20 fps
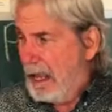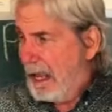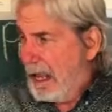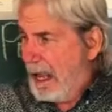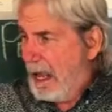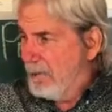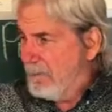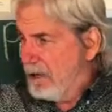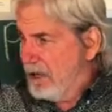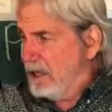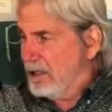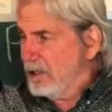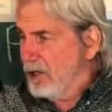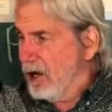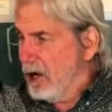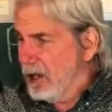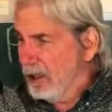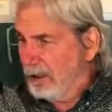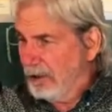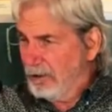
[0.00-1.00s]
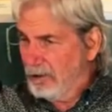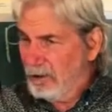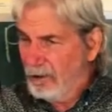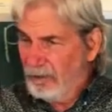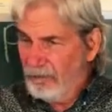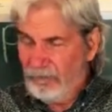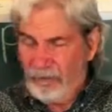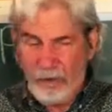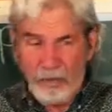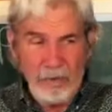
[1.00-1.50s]
I've been talking
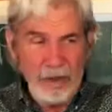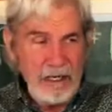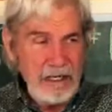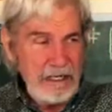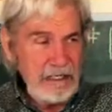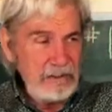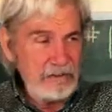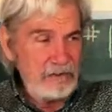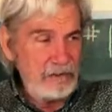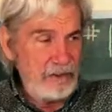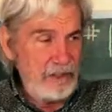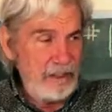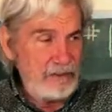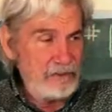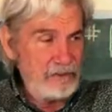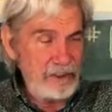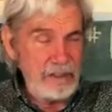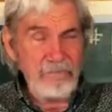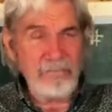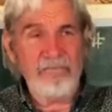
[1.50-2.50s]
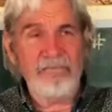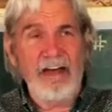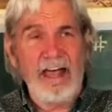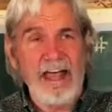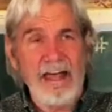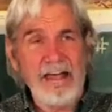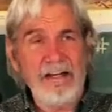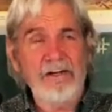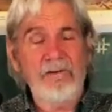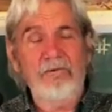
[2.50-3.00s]
to for weeks and they seem
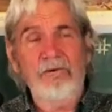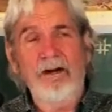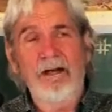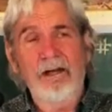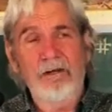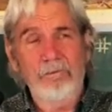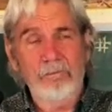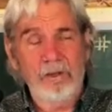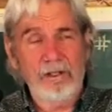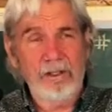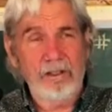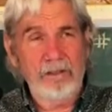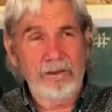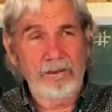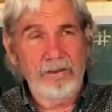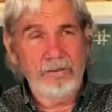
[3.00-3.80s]
fine around me.